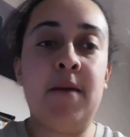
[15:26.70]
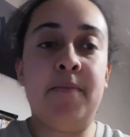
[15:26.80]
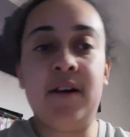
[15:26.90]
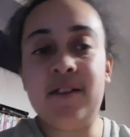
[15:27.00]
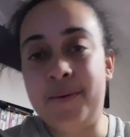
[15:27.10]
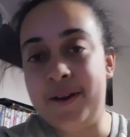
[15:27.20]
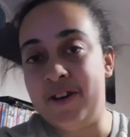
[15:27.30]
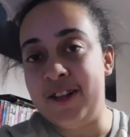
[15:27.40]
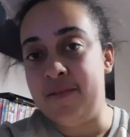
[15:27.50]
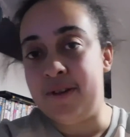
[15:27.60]
Bugged up a little,
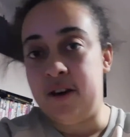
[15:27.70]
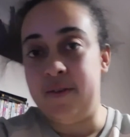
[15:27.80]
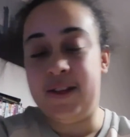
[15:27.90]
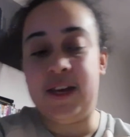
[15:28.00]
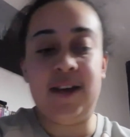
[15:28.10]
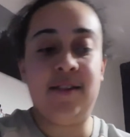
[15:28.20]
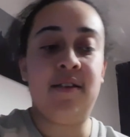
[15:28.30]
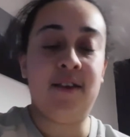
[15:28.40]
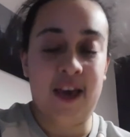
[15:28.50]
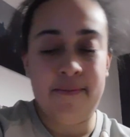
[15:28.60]
I took my COVID test,
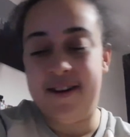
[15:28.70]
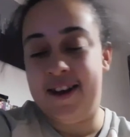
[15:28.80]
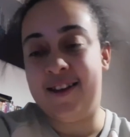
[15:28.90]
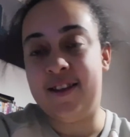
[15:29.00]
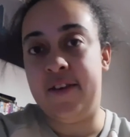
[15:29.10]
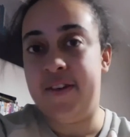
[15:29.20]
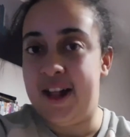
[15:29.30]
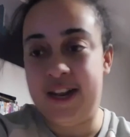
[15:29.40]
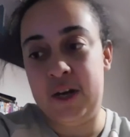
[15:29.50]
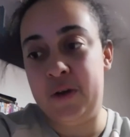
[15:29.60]
came back negative,
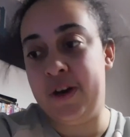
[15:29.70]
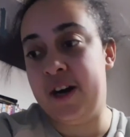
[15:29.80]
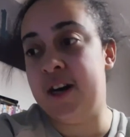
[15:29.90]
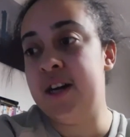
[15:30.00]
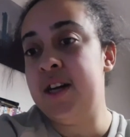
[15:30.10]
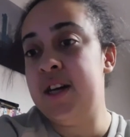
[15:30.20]
hallelujah.